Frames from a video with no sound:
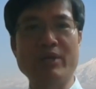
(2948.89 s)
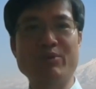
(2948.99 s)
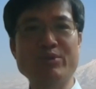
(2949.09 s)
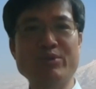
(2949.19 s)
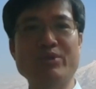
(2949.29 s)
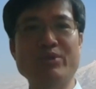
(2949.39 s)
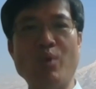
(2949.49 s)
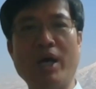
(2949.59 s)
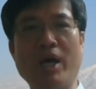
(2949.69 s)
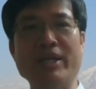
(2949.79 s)
And also
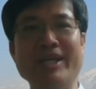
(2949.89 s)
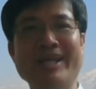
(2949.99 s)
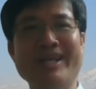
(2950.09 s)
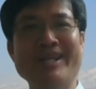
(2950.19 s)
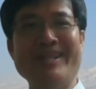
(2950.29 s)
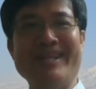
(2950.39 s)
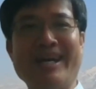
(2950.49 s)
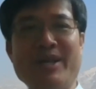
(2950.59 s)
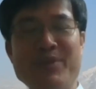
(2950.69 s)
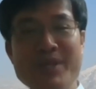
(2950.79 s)
Taiwan,
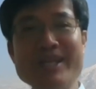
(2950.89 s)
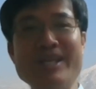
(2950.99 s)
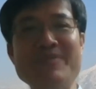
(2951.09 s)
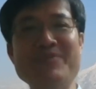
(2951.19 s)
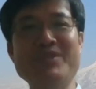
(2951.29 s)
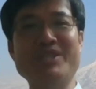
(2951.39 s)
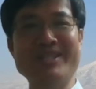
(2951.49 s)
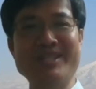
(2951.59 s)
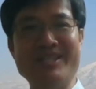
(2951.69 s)
I think if the